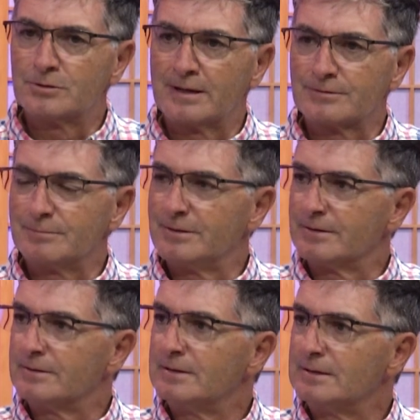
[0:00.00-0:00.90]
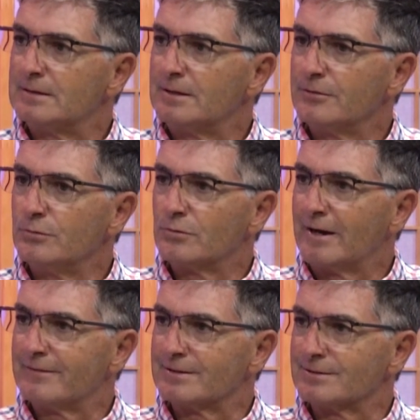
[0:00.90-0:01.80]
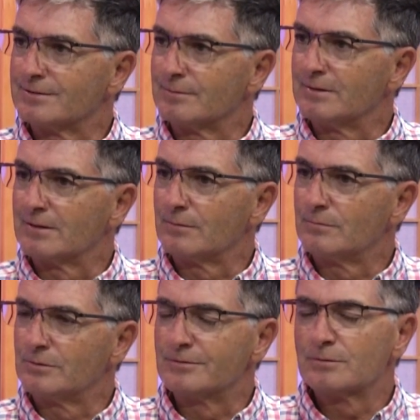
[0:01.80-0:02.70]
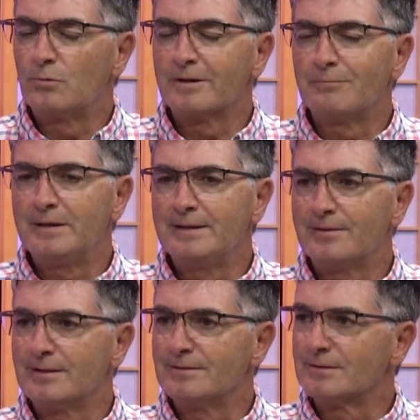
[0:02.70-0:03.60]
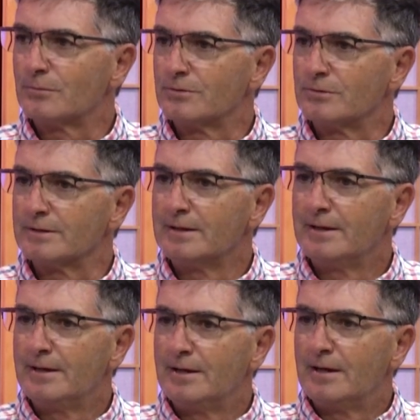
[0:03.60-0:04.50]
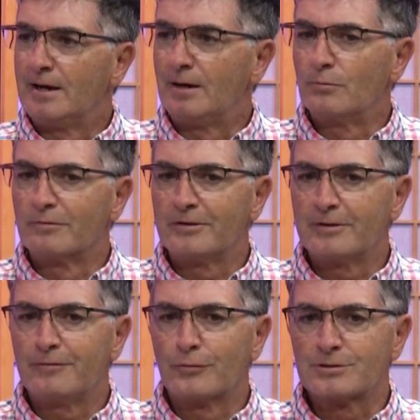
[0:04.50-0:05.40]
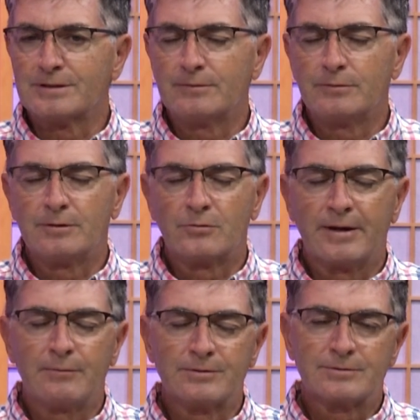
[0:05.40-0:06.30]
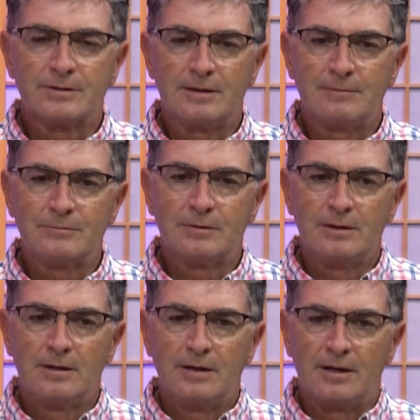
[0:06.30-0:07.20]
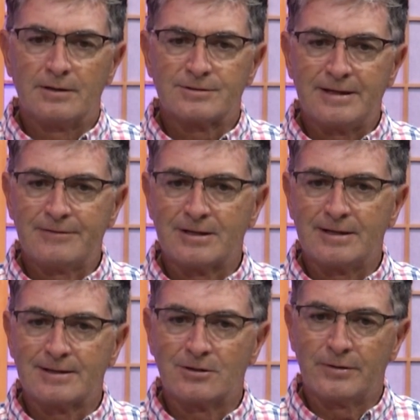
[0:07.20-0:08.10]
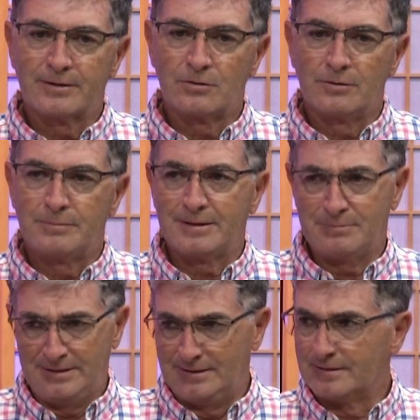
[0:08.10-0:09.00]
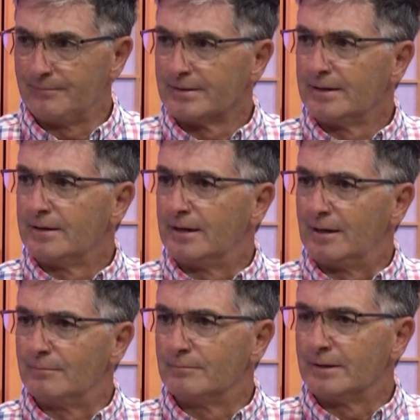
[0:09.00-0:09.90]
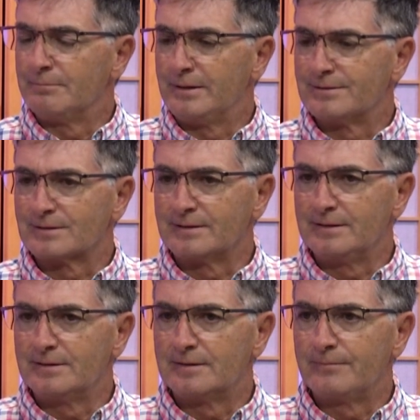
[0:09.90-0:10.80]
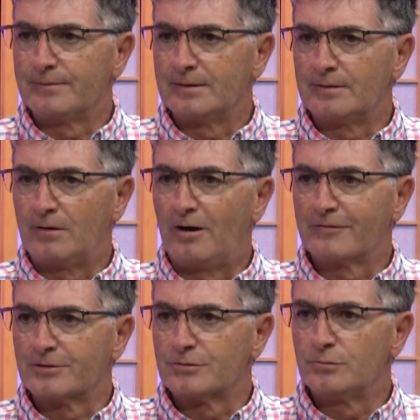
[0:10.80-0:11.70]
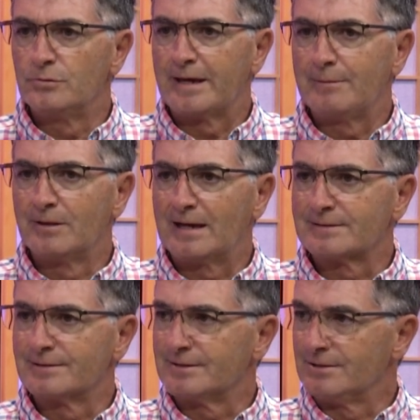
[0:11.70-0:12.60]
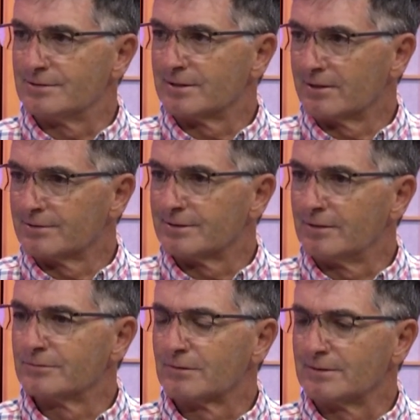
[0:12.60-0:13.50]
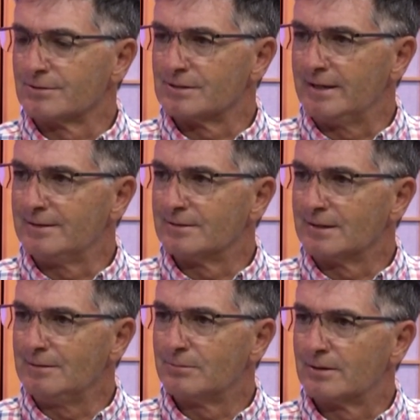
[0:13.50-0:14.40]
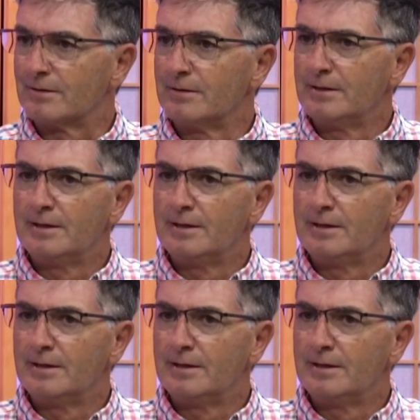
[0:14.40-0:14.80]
put out to bid a new graphic system that'll. So one of many things that we're doing, we're very fortunate. The grant was a state of Connecticut grant called Pegpedia. It basically offered to cable access stations like ourselves around the state to keep our